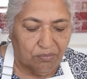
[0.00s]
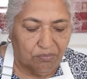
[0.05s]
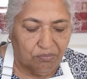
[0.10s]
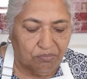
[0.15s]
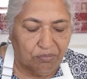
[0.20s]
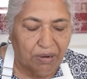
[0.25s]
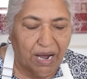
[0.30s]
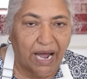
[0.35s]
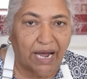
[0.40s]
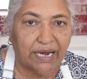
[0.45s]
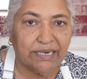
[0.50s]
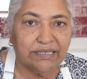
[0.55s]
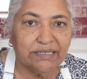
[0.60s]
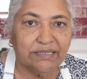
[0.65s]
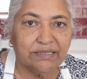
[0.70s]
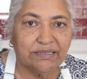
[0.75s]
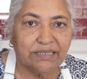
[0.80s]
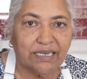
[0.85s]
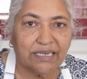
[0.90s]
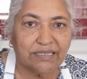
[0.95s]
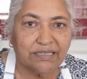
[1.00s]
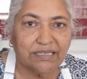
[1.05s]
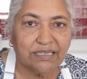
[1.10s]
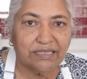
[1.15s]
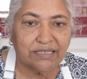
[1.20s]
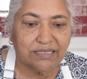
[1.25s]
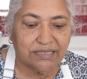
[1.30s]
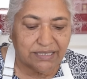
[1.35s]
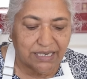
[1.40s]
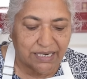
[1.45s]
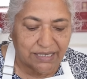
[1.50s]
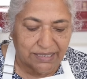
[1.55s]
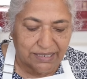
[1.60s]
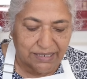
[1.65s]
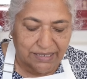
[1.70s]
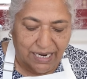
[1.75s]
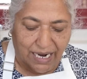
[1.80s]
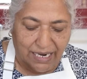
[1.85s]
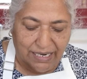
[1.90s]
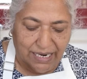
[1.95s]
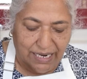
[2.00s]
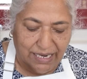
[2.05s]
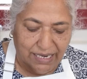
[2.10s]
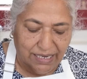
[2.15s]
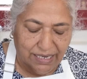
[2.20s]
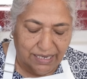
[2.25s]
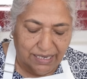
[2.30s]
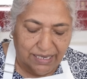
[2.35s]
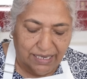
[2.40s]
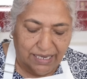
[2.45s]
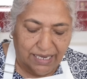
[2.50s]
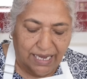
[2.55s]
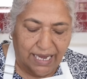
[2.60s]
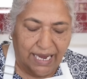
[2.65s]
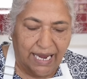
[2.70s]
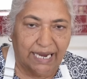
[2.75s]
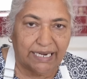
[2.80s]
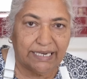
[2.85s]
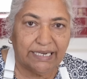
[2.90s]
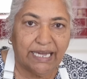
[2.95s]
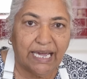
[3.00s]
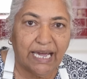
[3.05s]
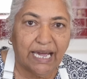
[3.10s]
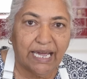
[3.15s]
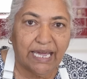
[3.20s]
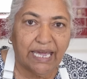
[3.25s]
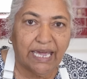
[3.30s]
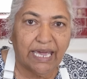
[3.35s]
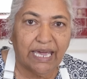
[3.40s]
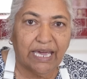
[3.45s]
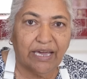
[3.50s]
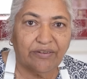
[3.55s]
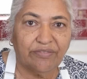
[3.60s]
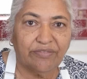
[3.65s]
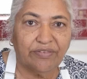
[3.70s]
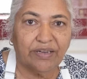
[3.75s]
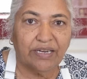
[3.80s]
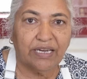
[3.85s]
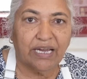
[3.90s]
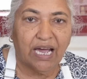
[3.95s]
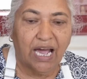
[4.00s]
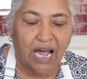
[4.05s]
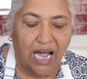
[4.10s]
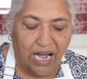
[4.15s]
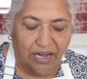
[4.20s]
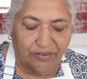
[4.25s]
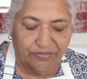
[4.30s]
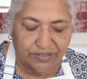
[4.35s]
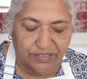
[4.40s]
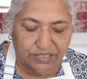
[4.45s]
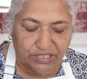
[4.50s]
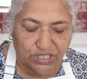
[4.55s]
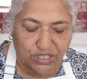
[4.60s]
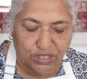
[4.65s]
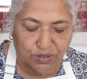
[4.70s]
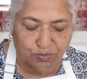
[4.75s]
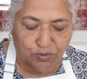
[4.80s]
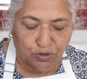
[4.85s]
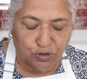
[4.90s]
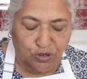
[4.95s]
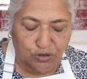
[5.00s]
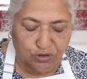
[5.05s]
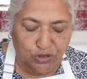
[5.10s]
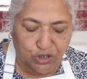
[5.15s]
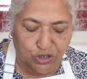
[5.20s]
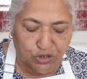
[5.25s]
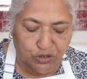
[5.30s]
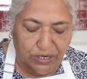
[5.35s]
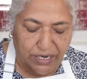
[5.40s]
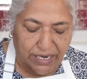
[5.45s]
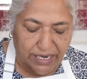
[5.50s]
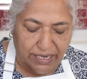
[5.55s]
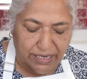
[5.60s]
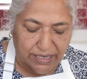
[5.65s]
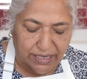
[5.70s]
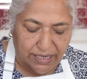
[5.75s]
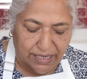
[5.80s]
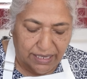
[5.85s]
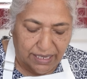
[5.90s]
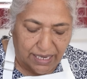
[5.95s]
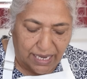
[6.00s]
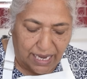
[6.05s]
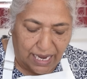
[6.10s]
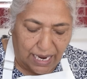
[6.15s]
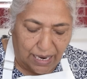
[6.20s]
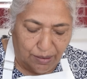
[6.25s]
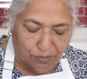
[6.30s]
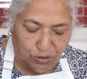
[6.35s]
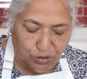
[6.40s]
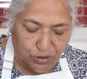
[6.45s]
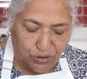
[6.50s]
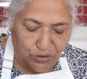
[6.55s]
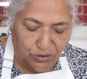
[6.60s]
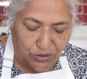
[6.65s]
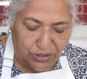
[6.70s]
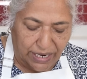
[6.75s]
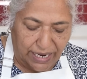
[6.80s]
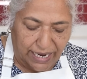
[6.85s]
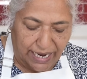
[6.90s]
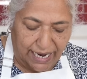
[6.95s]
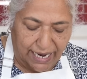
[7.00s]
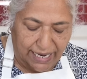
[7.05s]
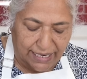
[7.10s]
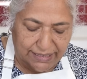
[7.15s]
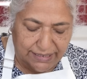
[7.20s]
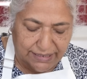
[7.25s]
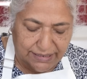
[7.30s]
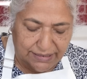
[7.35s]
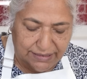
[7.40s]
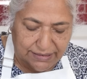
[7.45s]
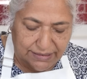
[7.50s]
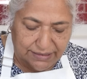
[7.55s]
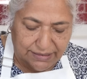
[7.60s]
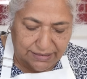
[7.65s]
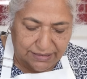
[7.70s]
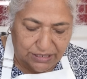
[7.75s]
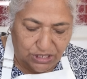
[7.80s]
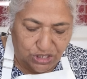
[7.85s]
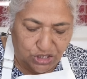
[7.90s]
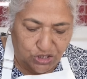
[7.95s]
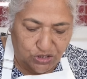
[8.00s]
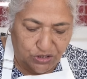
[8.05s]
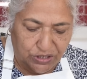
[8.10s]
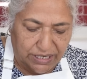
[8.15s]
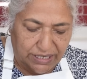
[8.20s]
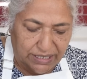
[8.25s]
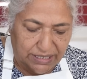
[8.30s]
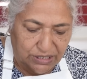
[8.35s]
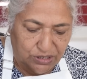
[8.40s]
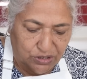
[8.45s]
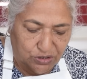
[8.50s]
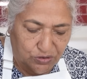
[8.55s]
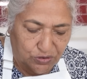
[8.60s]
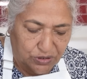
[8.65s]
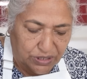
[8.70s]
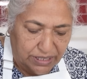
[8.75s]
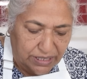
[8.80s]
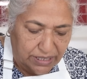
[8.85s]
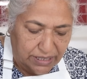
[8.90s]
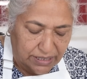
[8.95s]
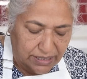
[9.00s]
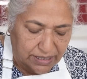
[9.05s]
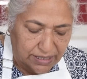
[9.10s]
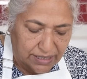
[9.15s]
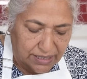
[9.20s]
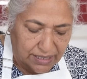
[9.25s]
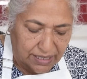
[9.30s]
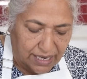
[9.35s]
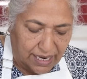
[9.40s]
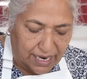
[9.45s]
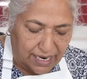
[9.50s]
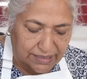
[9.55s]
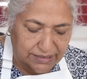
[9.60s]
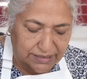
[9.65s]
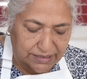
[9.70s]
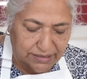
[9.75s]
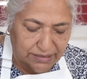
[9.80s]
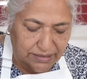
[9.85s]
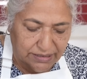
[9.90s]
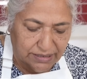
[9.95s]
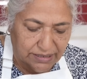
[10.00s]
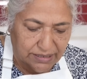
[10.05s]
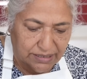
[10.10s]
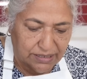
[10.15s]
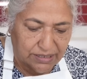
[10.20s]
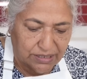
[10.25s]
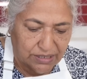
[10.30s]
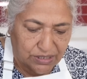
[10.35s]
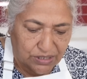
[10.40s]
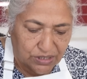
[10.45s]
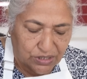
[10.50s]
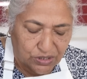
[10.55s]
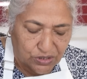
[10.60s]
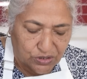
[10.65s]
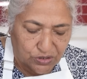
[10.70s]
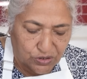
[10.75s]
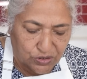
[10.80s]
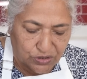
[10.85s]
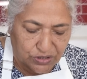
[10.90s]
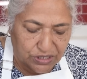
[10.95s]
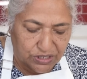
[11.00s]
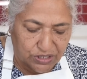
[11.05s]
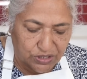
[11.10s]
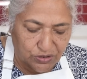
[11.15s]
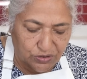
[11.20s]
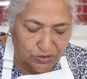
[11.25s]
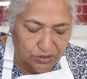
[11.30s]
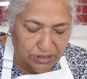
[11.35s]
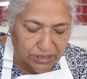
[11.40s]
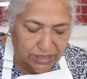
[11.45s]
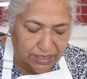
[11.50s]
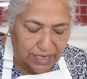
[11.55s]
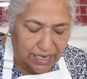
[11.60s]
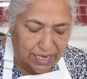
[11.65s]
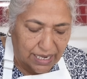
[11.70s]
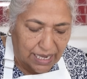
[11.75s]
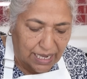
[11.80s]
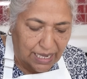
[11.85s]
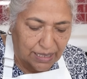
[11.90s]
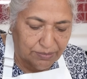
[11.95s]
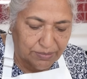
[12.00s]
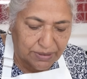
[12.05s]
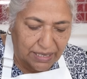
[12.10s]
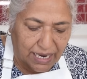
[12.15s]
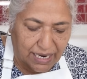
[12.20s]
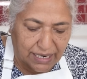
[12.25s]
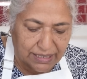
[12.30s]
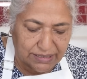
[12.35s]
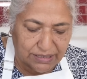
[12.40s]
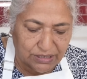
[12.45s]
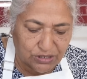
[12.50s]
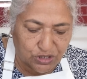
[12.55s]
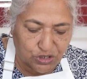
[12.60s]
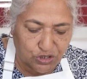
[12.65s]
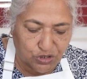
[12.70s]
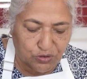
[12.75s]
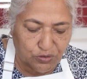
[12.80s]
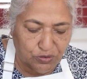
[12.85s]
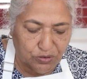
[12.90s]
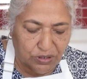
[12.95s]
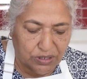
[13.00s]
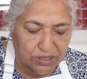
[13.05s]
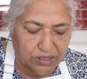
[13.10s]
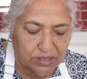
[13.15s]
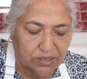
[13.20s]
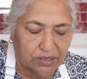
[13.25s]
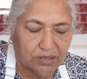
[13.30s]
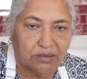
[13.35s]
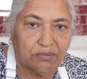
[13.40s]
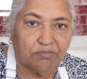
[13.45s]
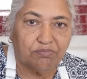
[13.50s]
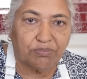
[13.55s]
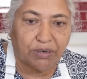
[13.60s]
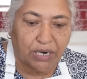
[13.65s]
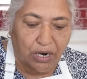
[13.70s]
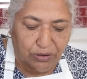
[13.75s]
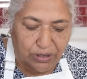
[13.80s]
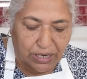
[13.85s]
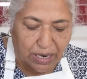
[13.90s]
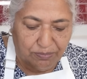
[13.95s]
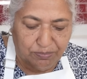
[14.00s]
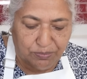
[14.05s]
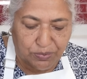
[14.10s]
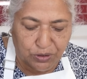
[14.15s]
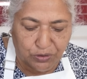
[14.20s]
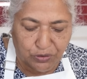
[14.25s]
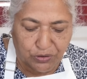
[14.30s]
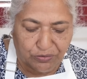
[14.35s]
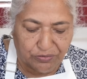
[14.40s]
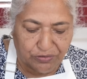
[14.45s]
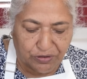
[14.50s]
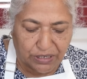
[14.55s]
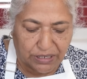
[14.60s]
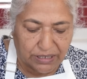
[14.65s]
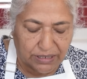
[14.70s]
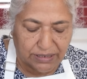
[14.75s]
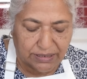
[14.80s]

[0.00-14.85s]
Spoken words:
My onions are just turning color, and here I have half a teaspoon of sugar. I'm going to add the sugar into the onions. So this will help the onions to brown up beautiful.